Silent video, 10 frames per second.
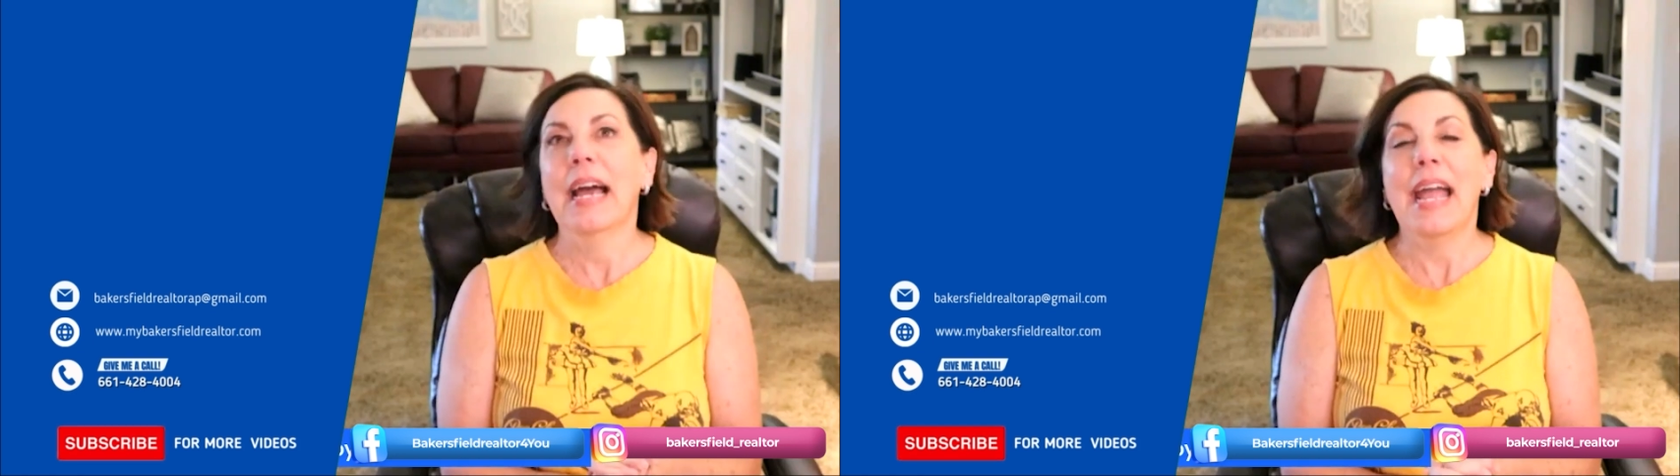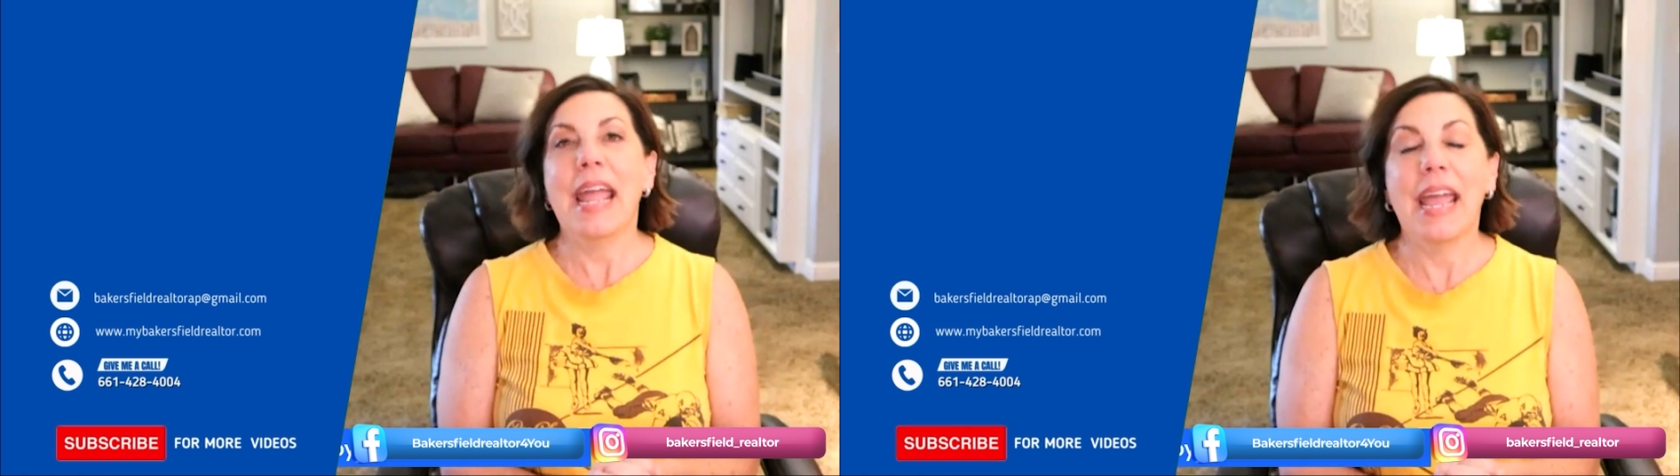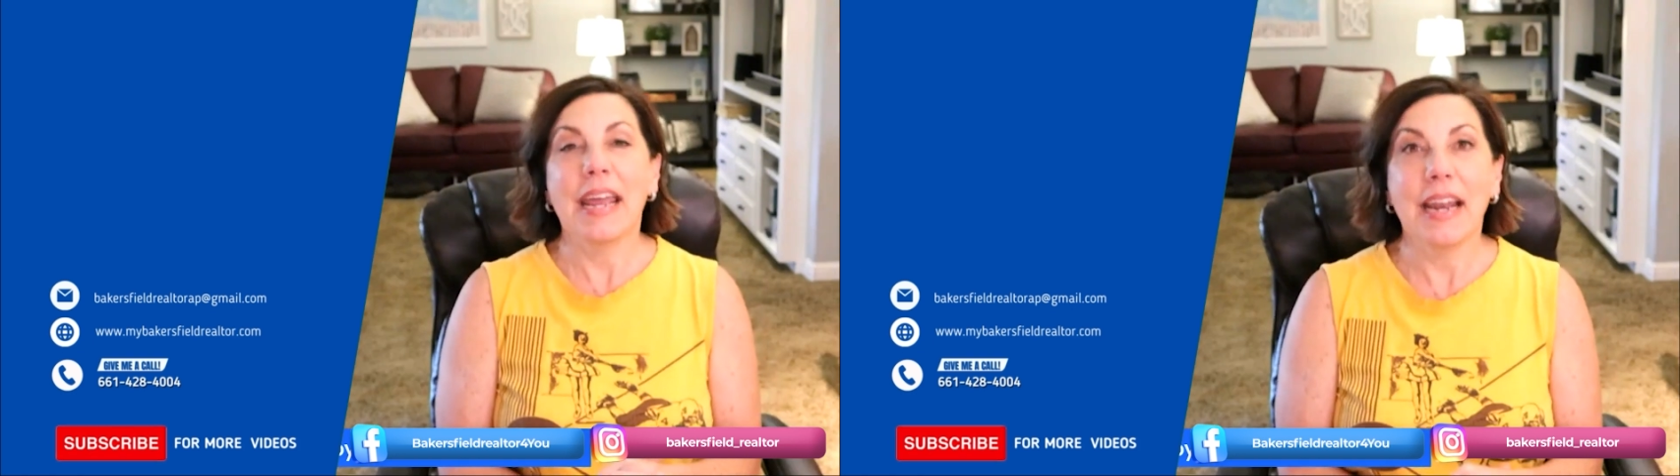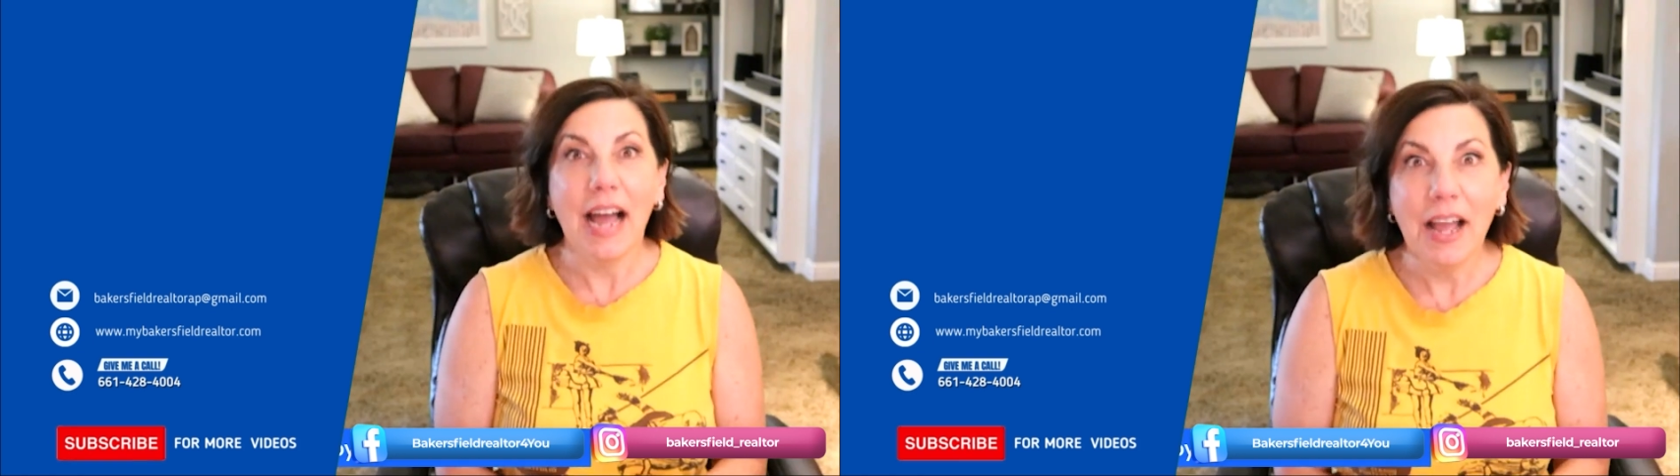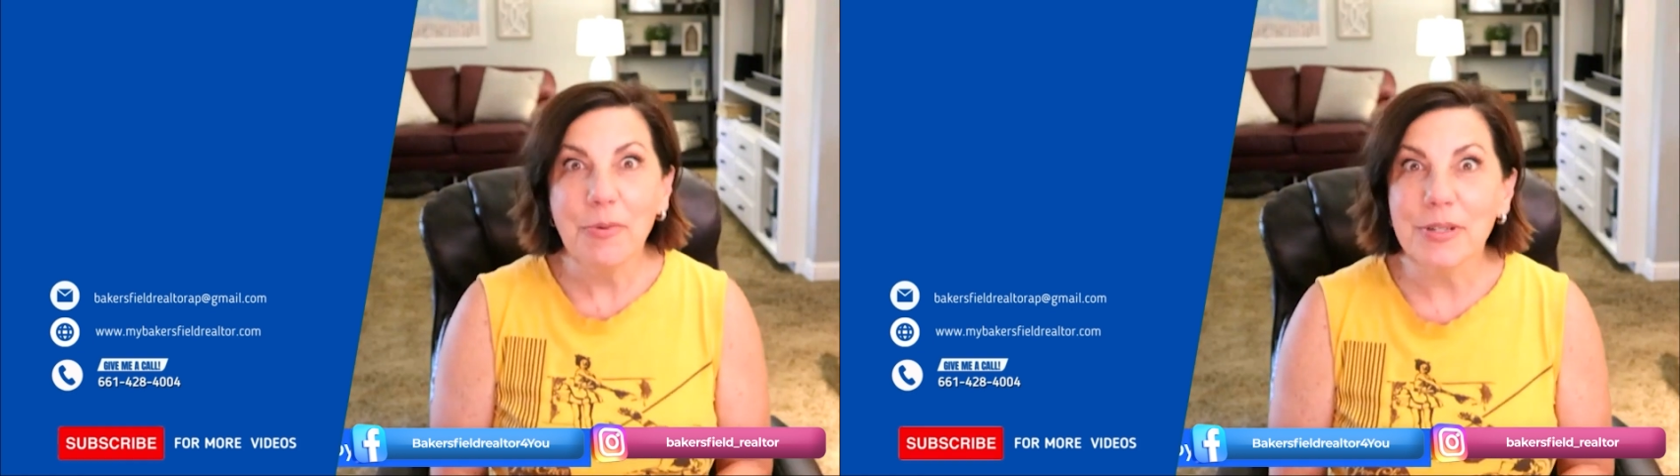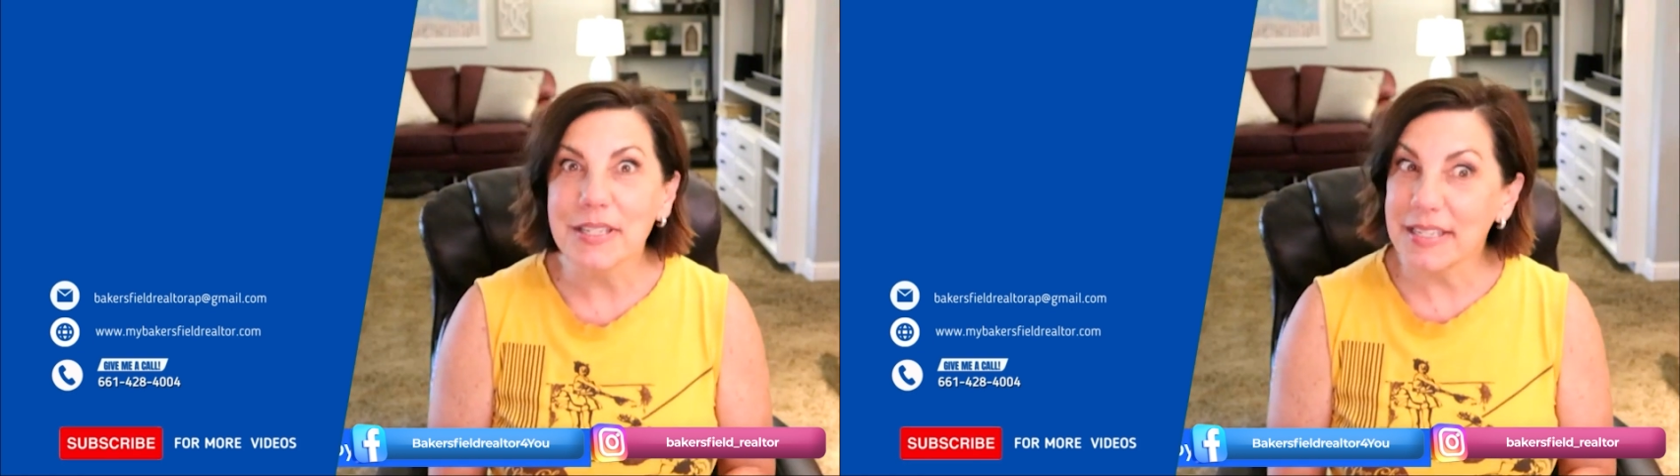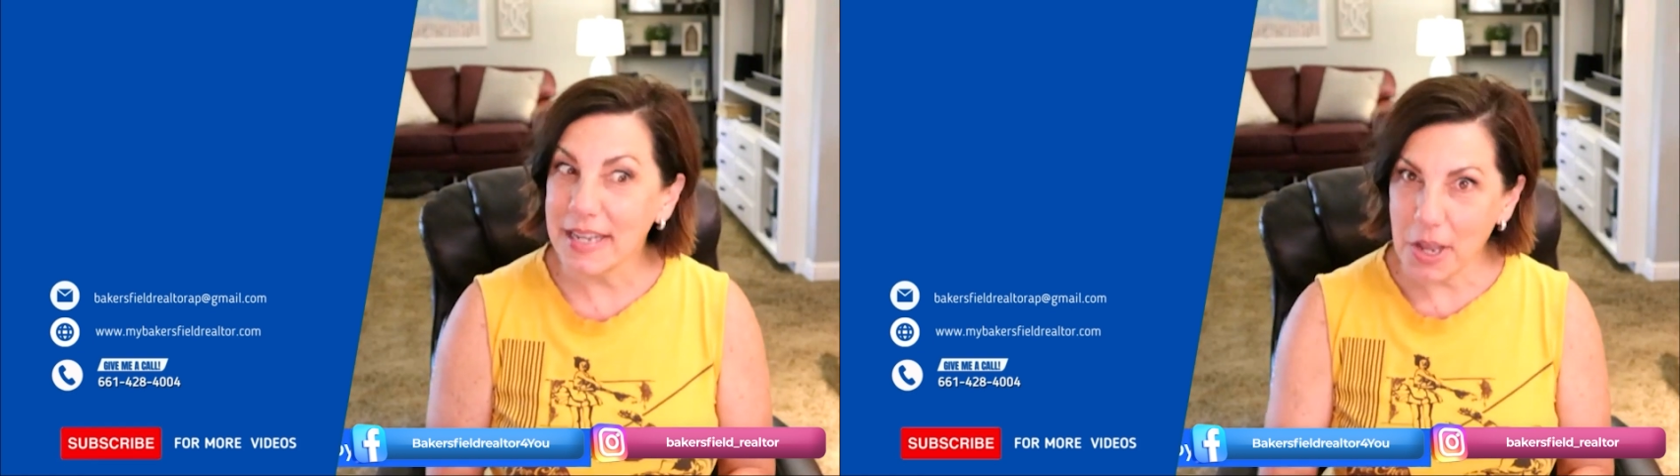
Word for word: And I will see